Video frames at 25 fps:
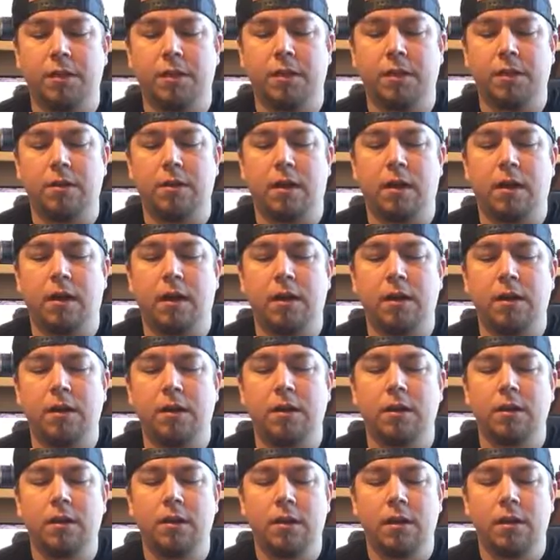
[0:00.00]
in the
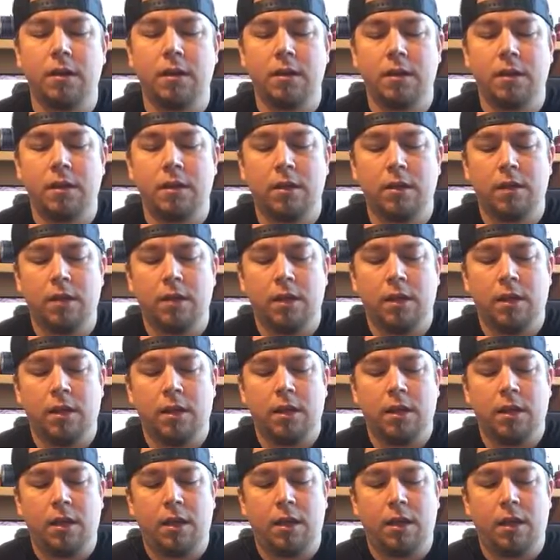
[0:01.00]
dock.
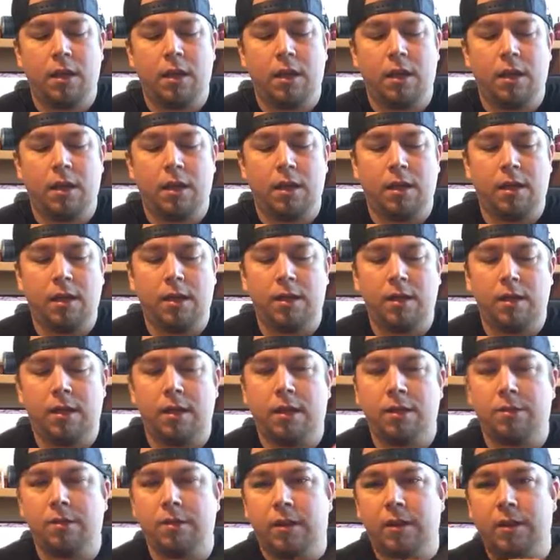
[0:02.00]
And it
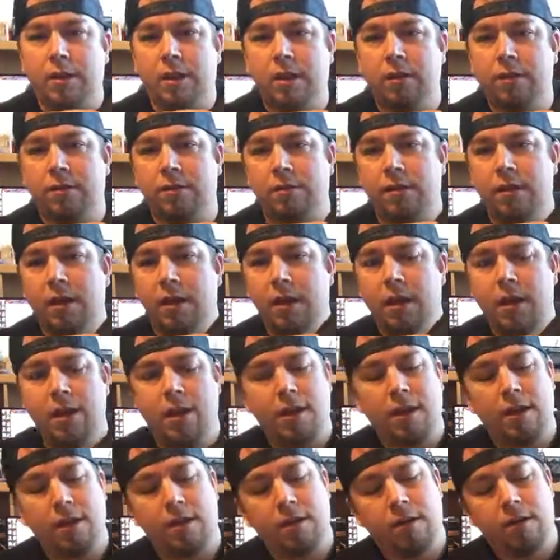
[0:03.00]
got a
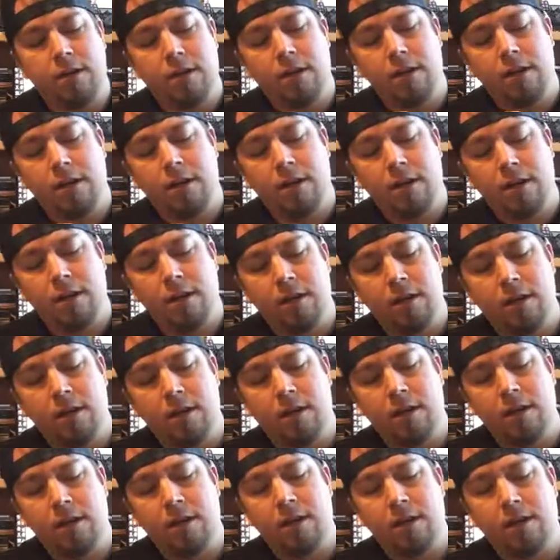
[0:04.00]
kickstand,
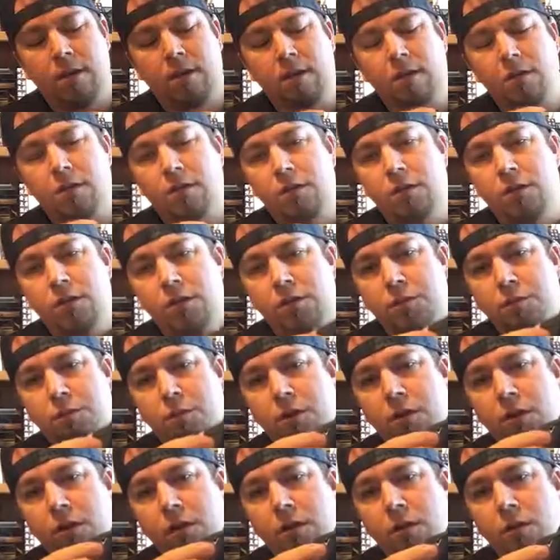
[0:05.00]
which is
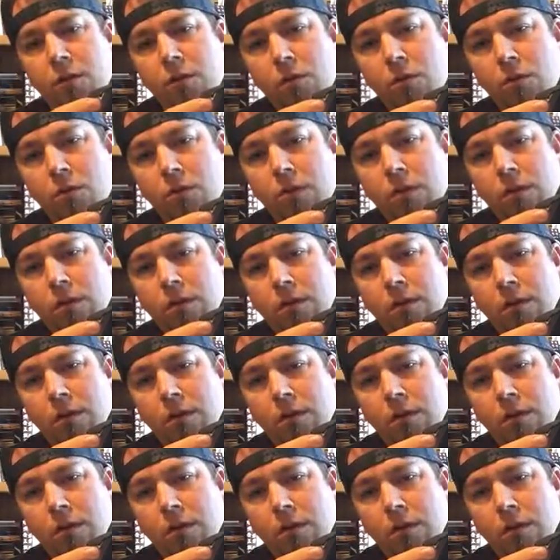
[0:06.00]
pretty cool.